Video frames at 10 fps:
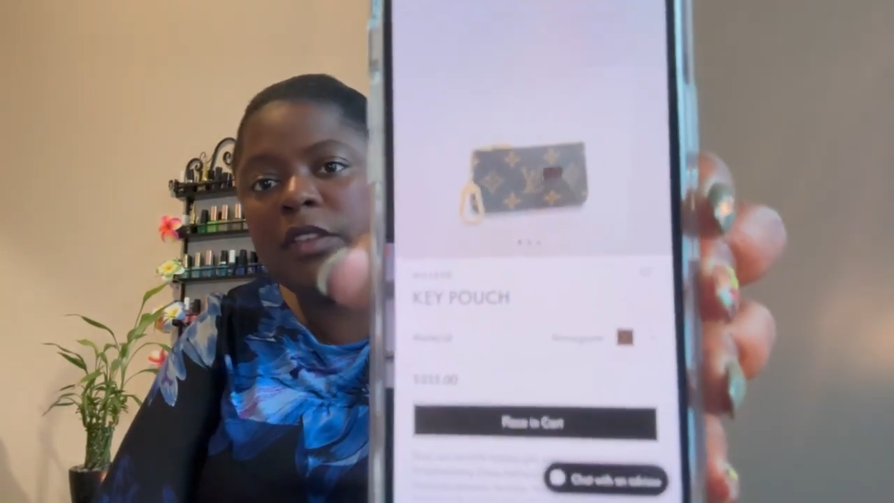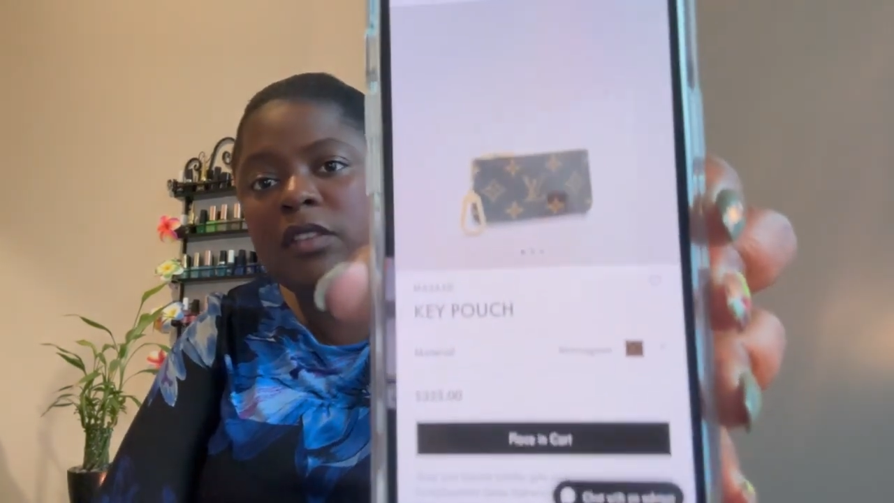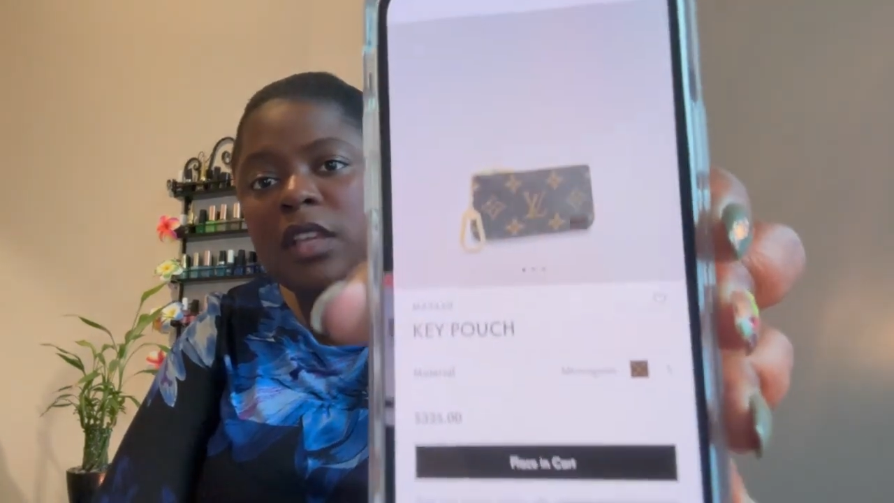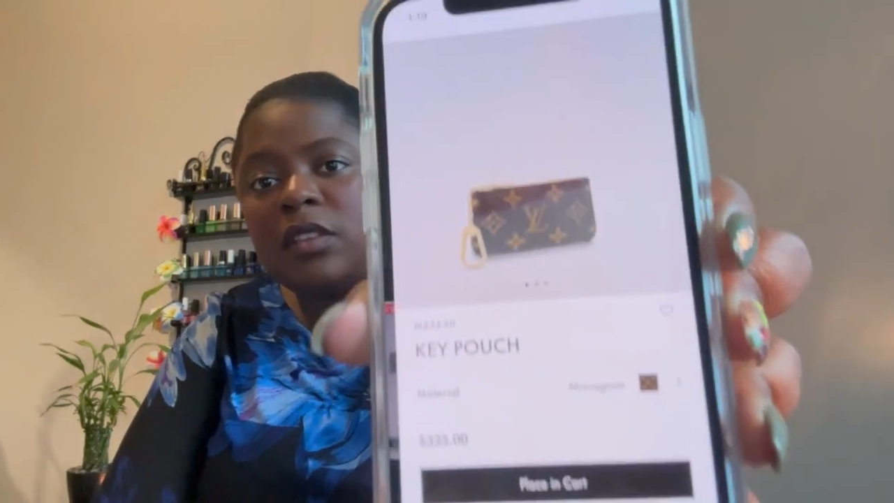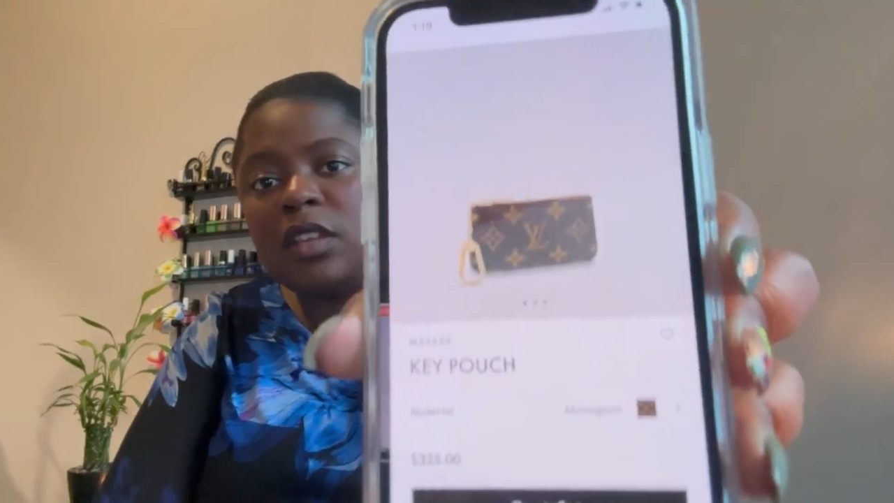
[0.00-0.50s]

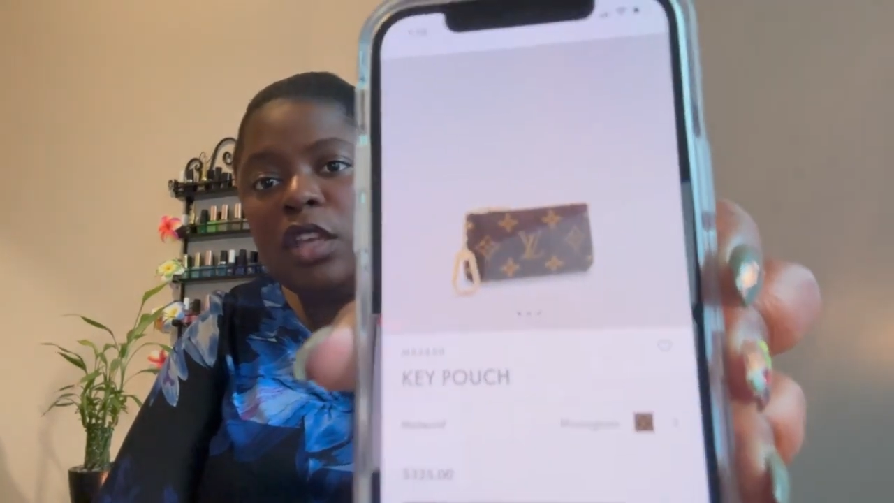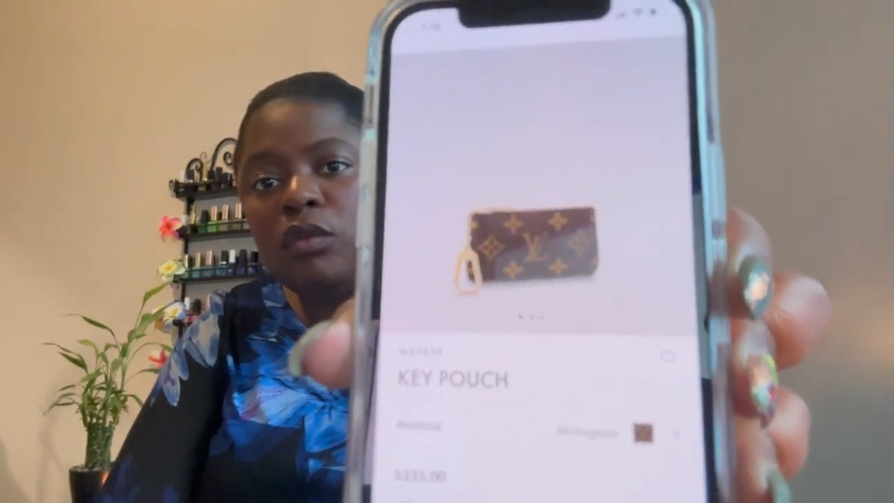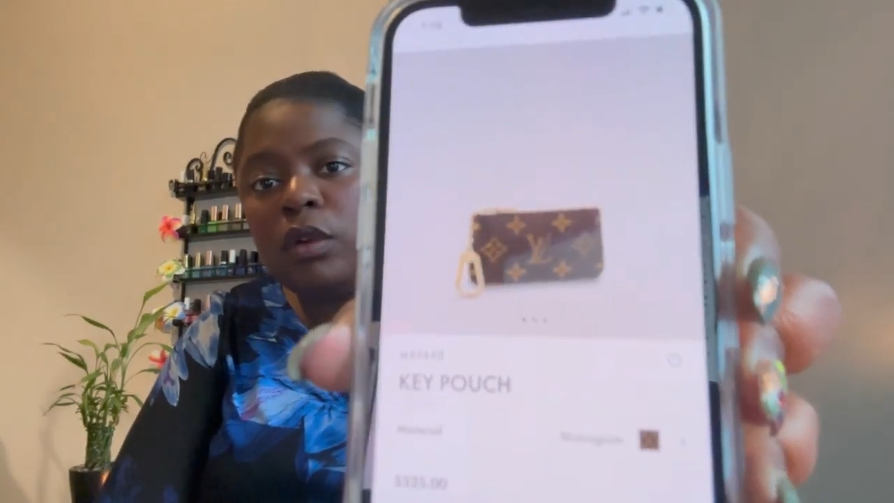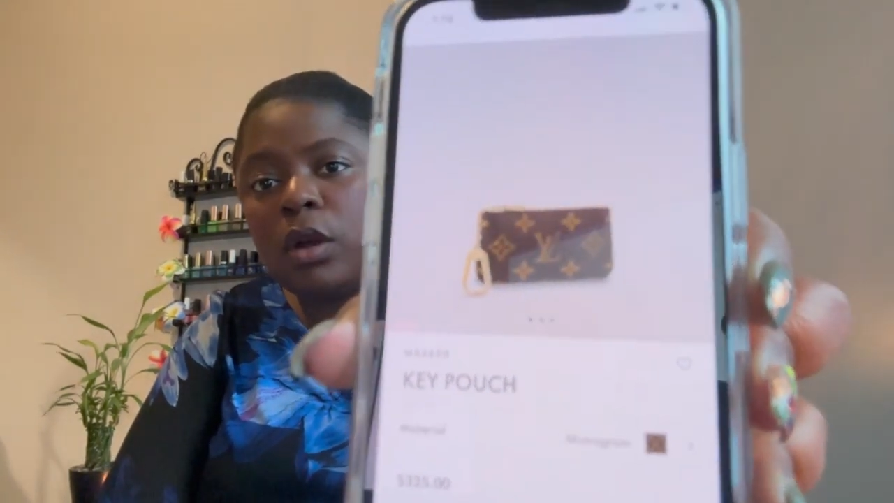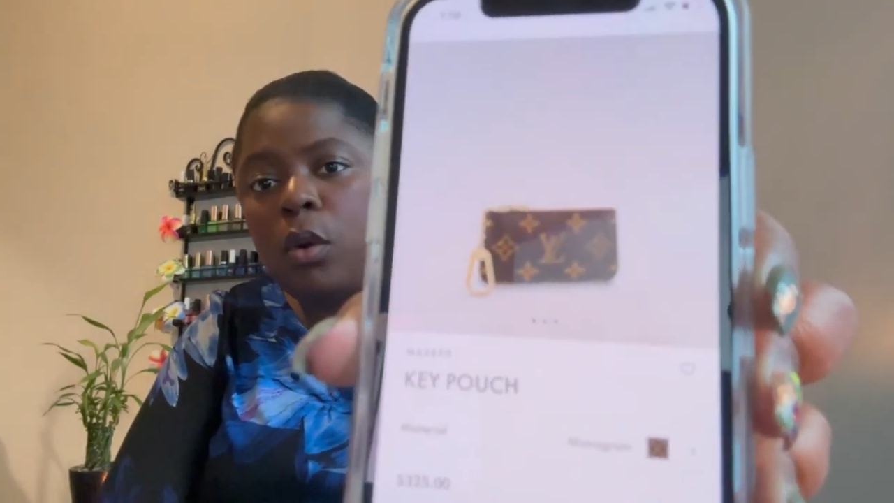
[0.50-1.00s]
6-key
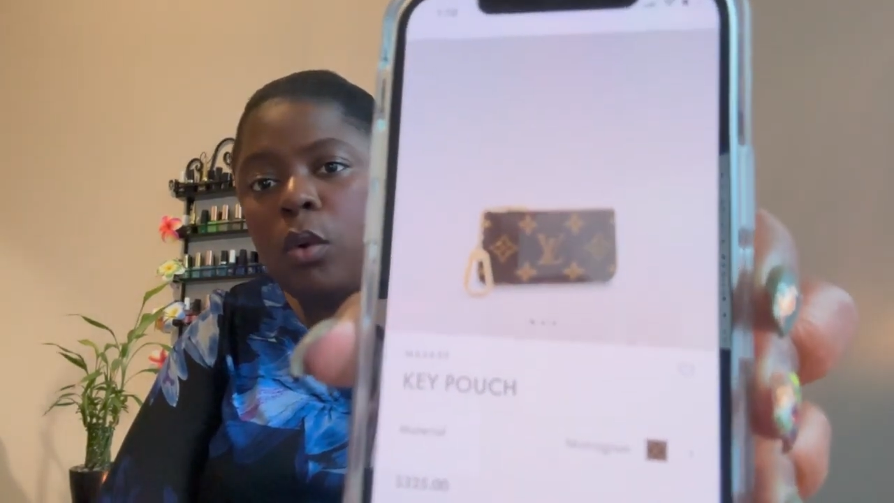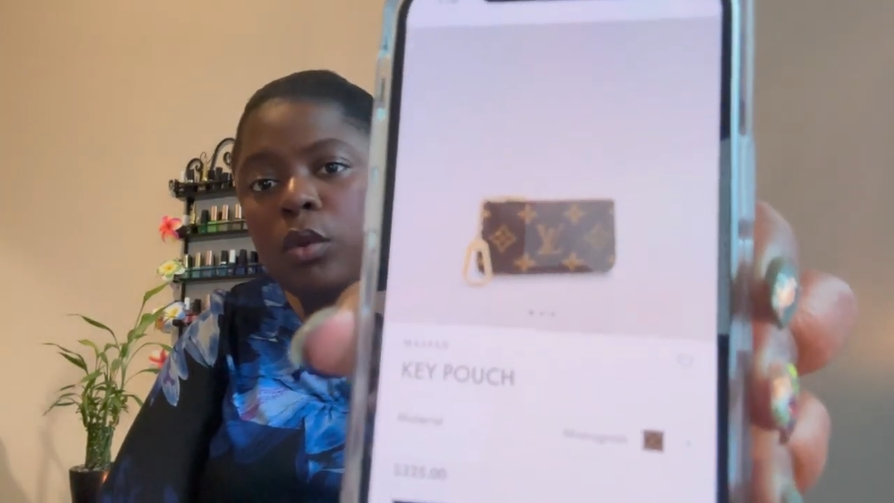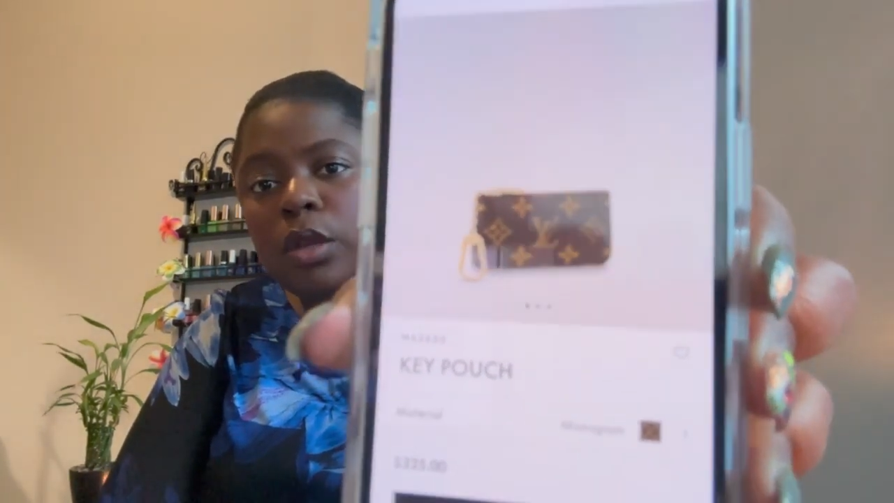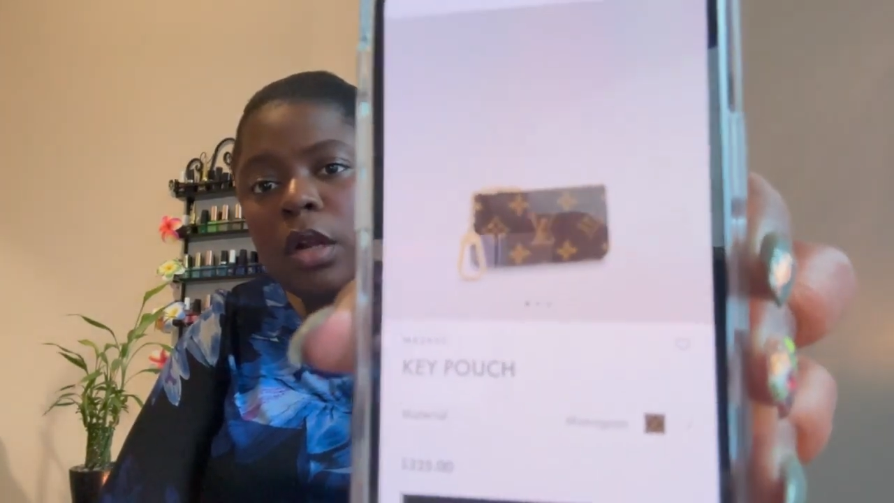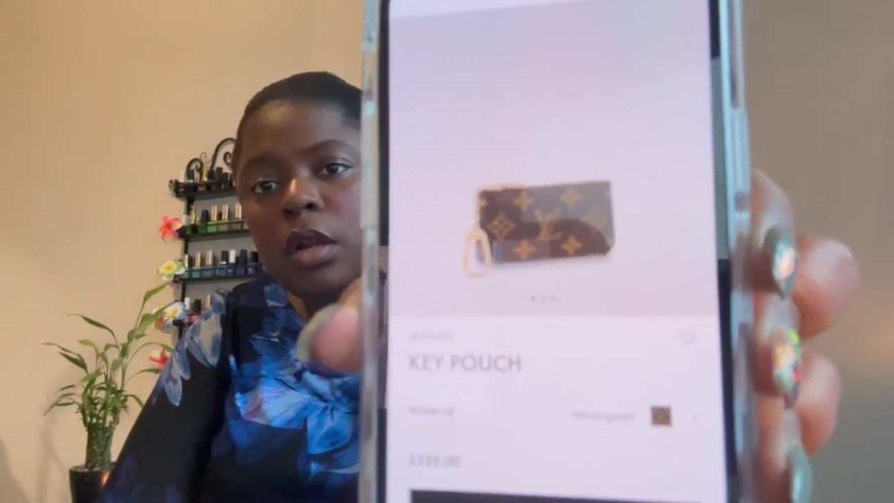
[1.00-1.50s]
ring
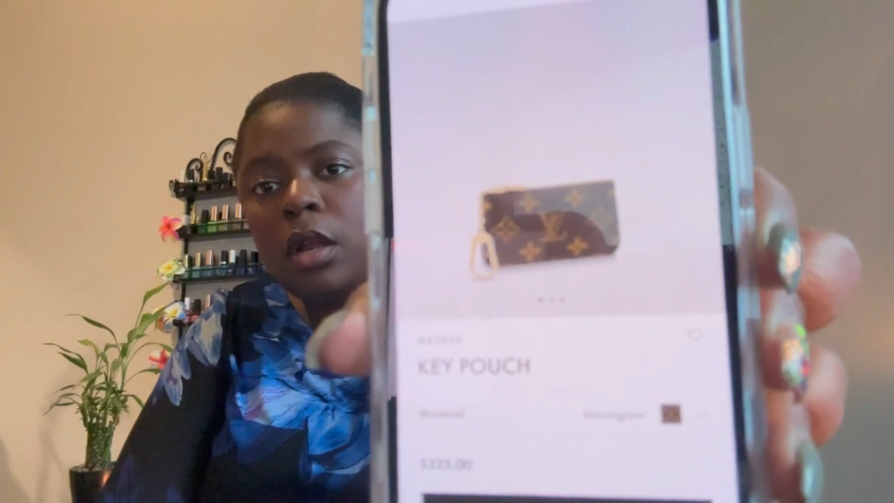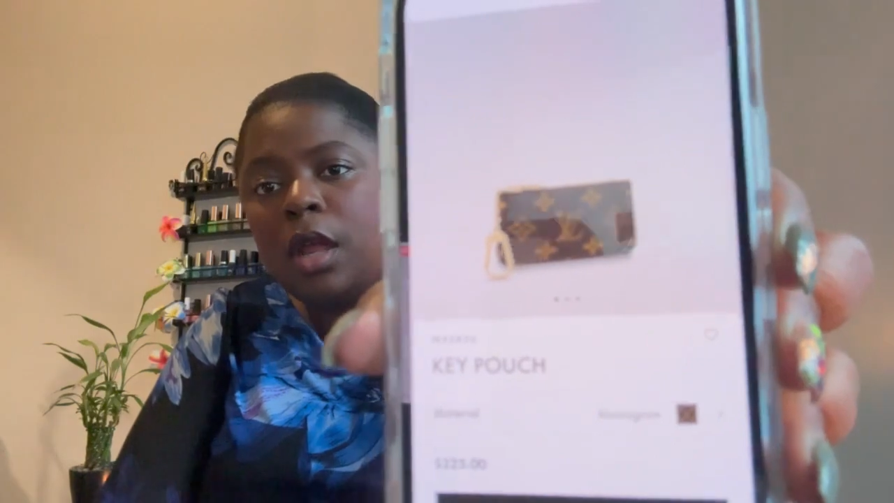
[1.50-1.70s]
holder.